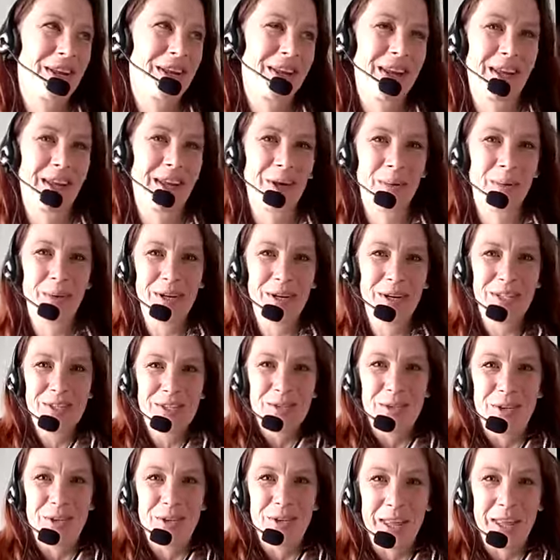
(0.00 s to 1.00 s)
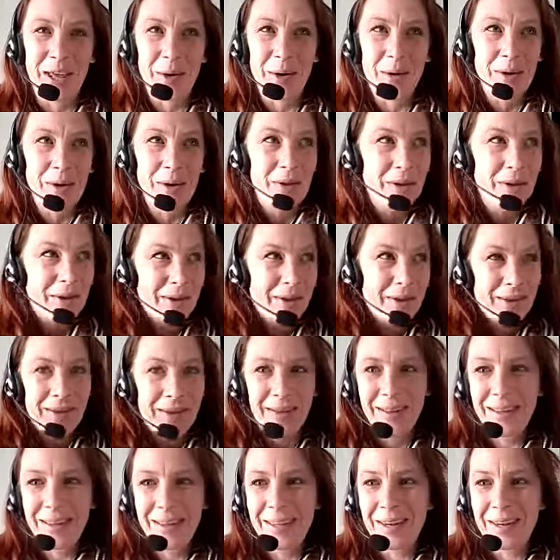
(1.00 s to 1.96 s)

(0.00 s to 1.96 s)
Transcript: It was sort of like, you know,